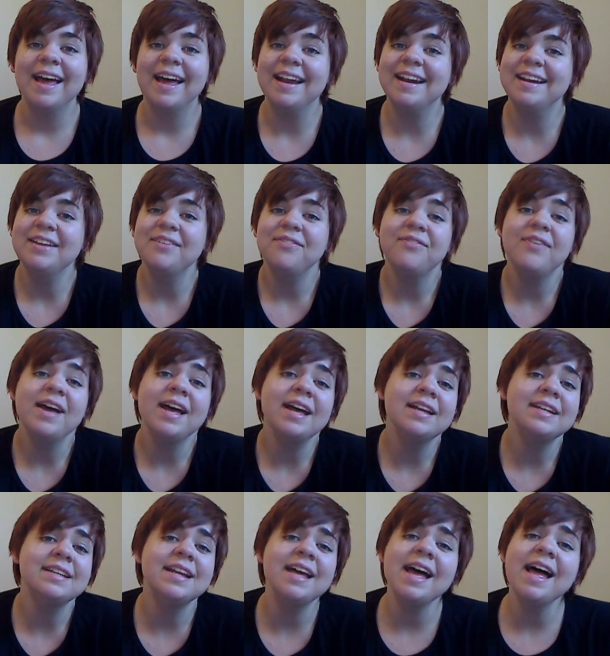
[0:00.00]
And if
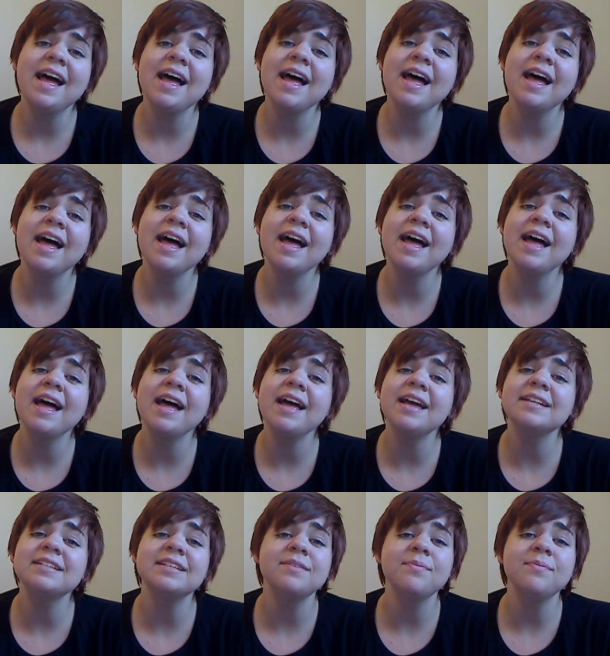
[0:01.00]
I
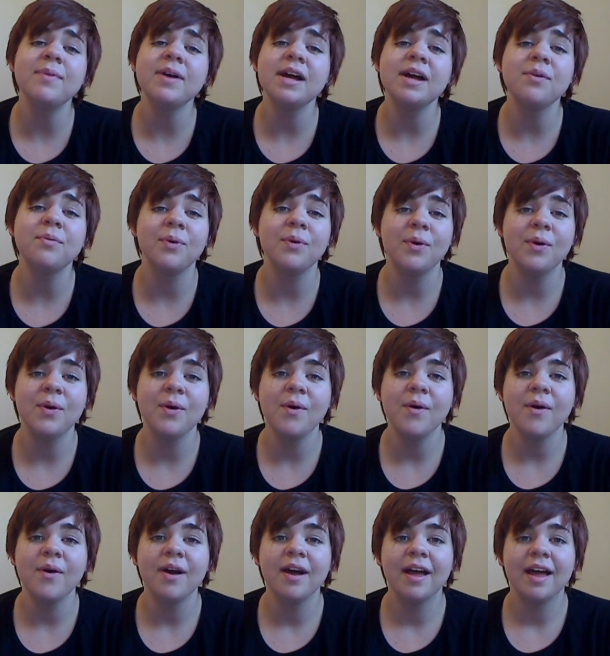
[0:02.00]
die
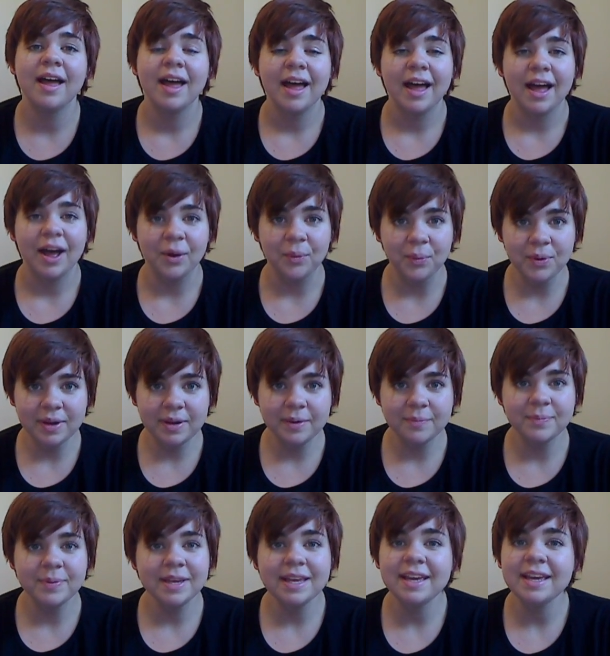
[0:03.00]
tomorrow, I
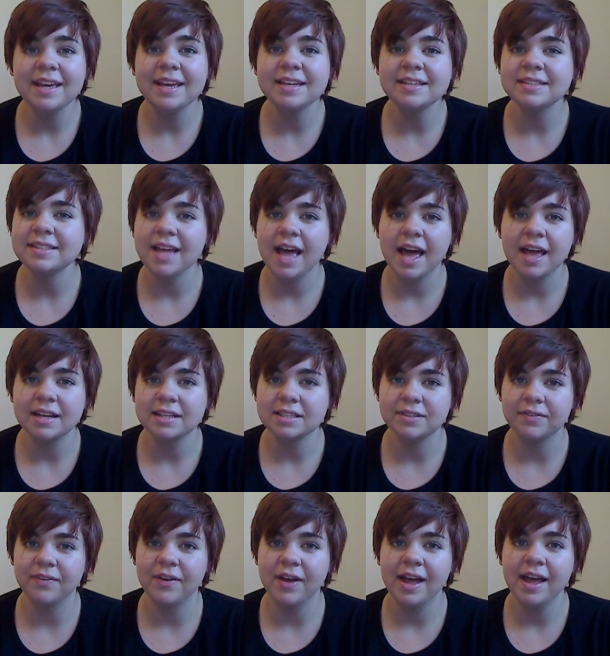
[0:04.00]
would be
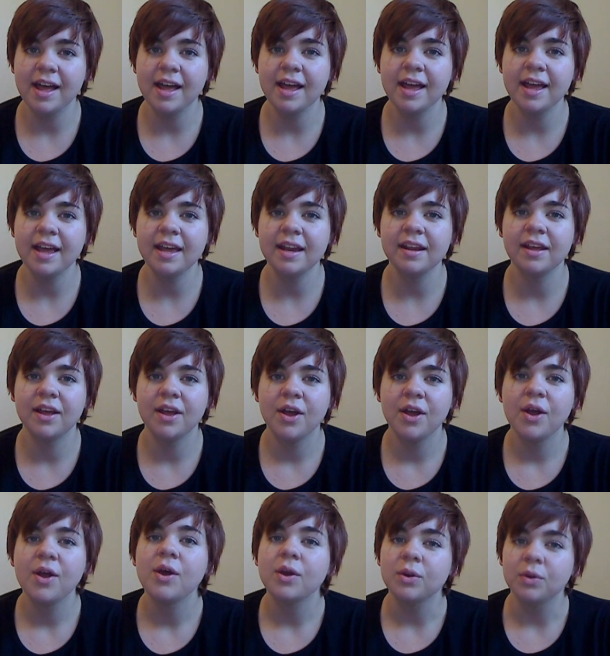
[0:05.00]
satisfied
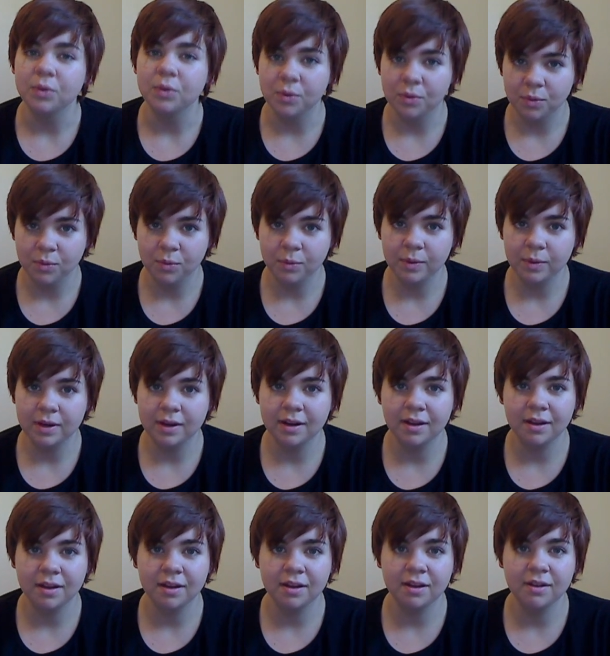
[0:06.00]
knowing
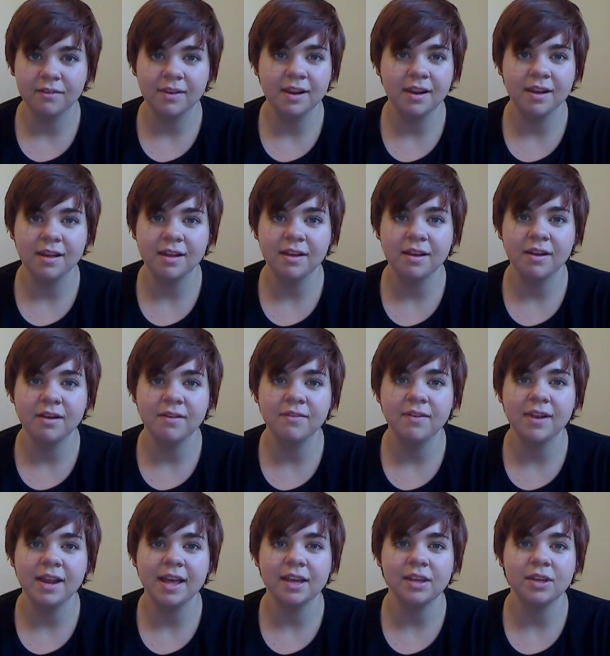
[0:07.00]
of a love
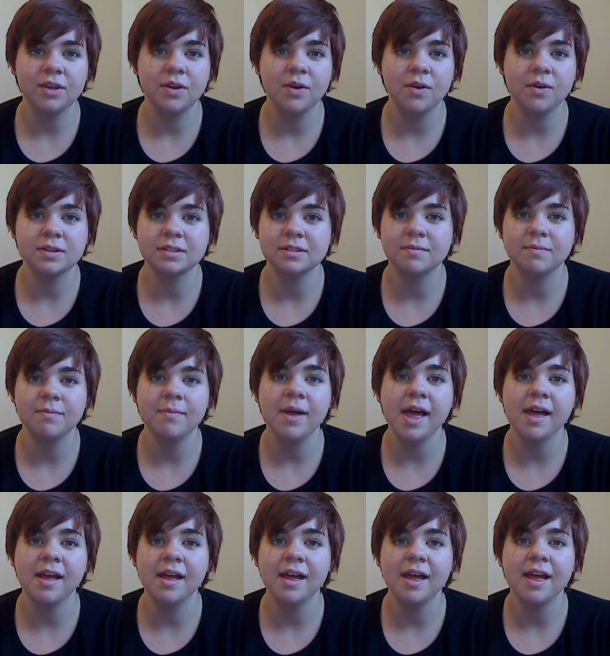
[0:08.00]
like yours and
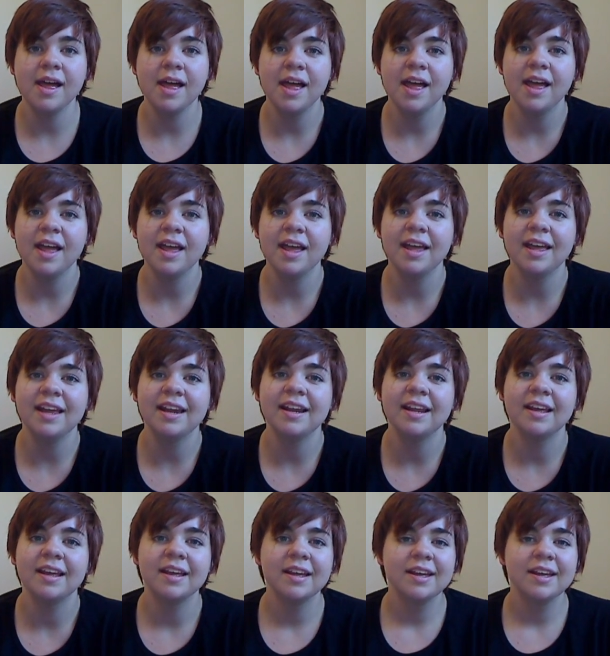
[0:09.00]
mine.